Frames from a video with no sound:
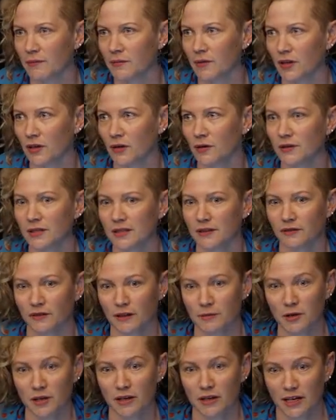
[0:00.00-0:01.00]
the use of
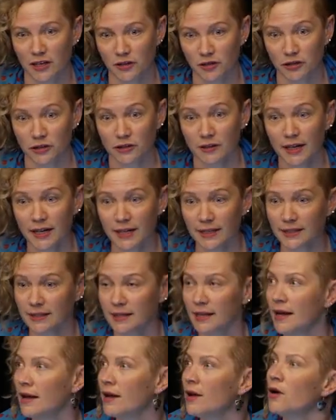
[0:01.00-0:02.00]
community
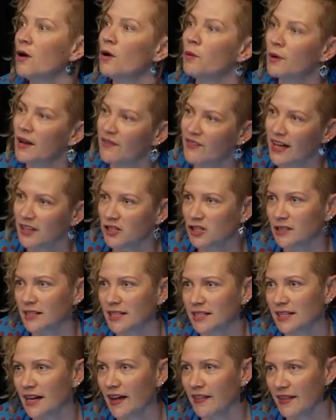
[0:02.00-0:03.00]
juries. We've
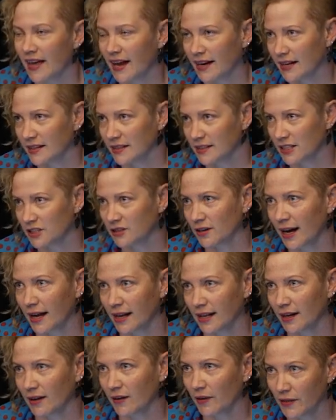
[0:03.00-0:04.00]
actually done that in
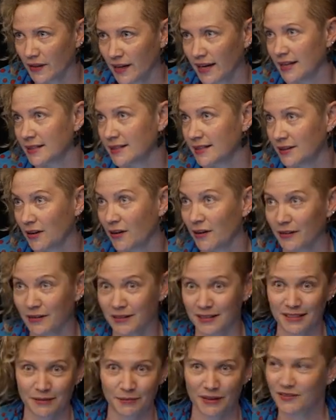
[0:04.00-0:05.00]
Australia on the East
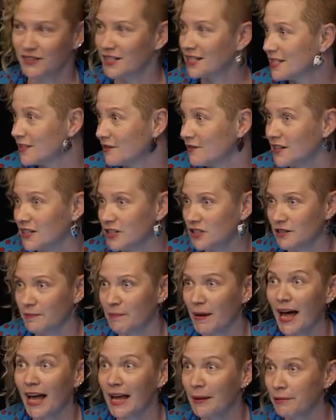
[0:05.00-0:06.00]
Coast. We've just finished a
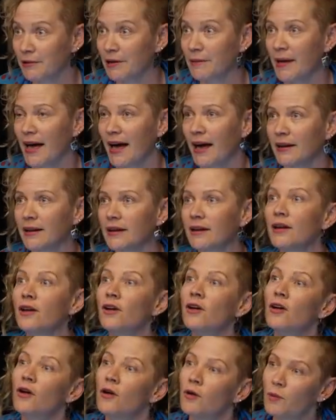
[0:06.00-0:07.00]
paper about it
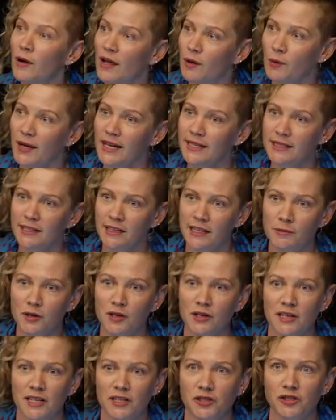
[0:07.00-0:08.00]
where we did
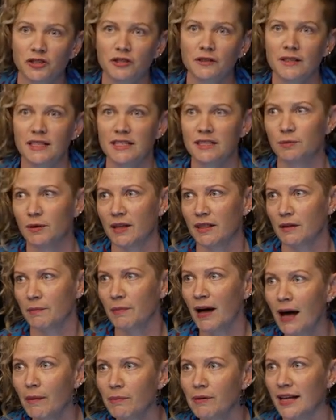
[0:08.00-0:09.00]
community juries with the
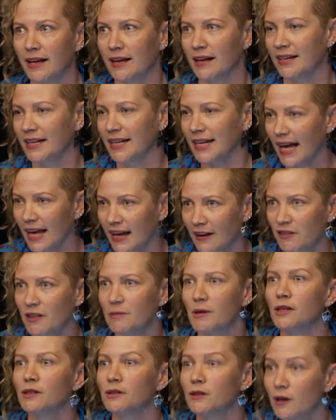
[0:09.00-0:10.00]
public and gave
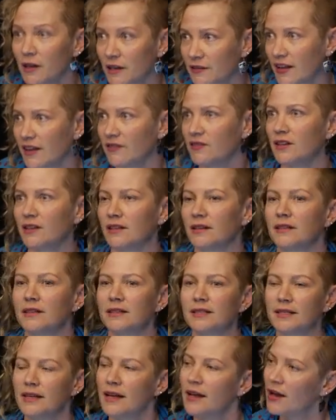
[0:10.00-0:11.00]
them a lot of
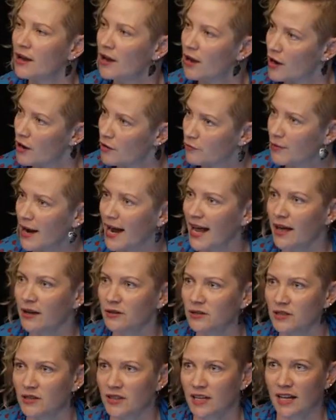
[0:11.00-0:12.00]
evidence
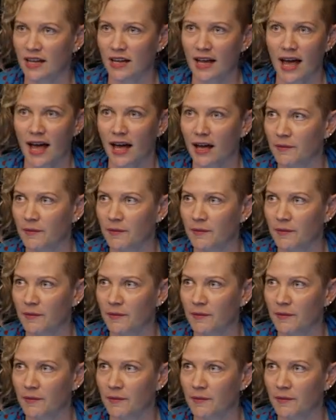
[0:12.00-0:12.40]
around the